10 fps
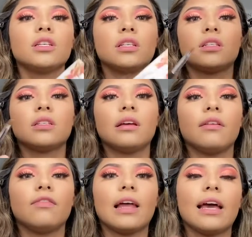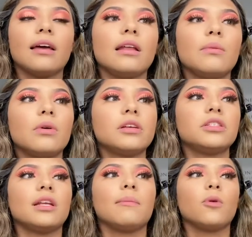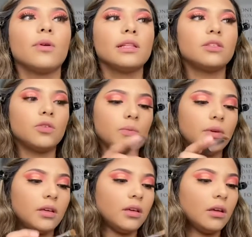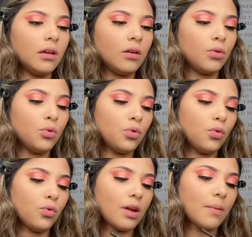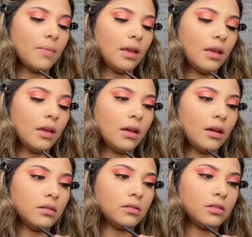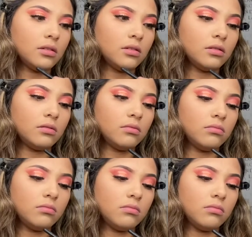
It's just a flat-headed brush. And I'm going to be grabbing uh,